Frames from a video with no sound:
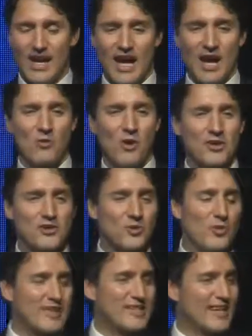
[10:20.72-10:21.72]
I want to
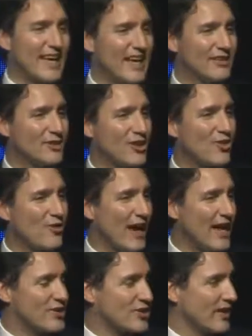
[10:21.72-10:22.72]
once again
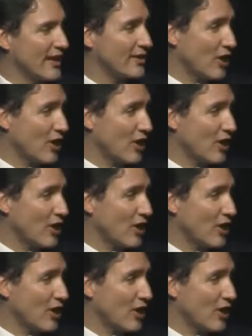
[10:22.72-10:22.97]
congratulate